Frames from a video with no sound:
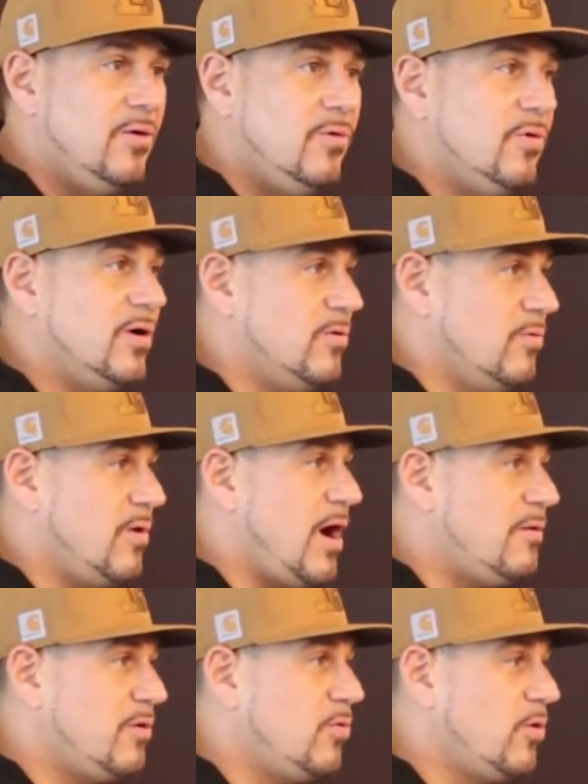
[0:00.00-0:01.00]

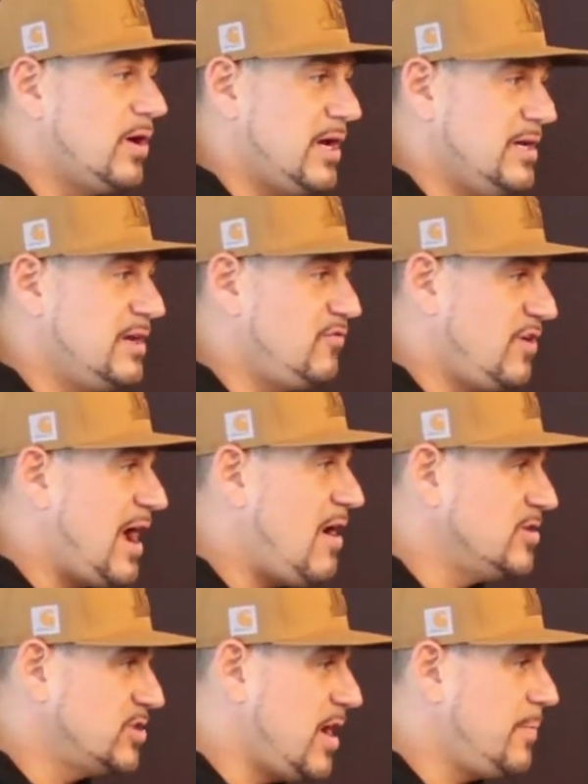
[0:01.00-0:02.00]
we're working different
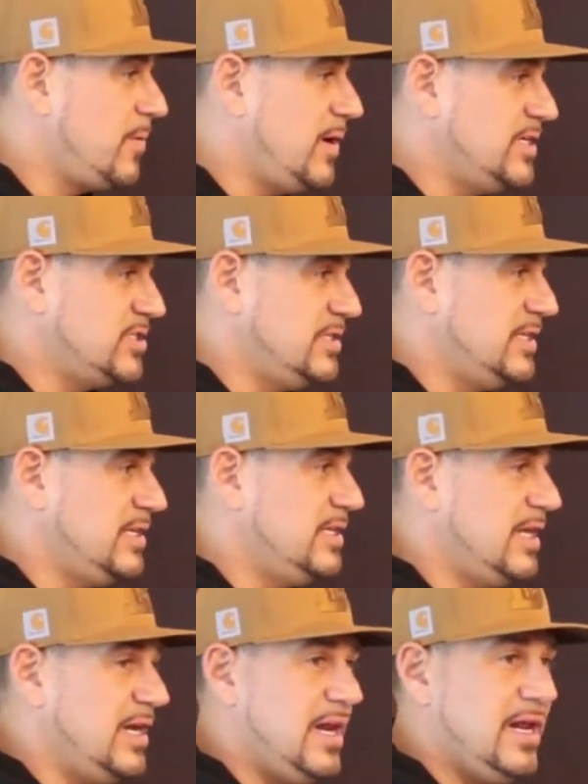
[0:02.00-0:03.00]
hours of operation
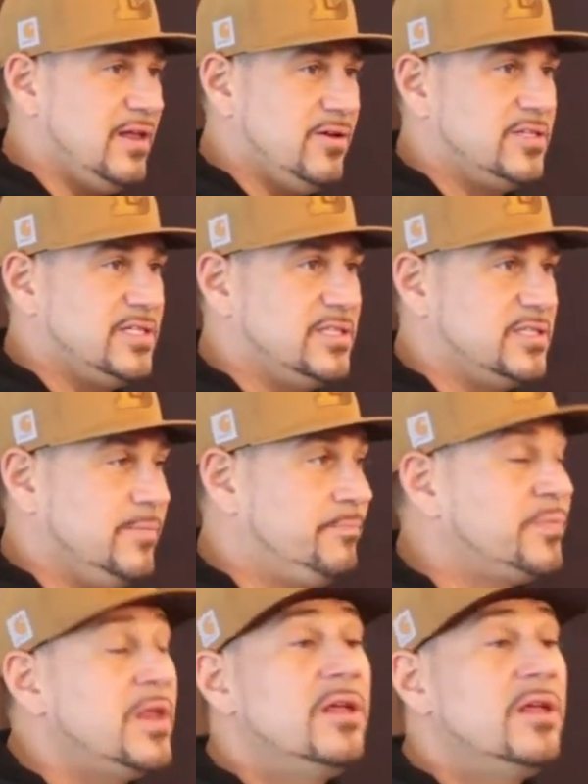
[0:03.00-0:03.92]
than any other system.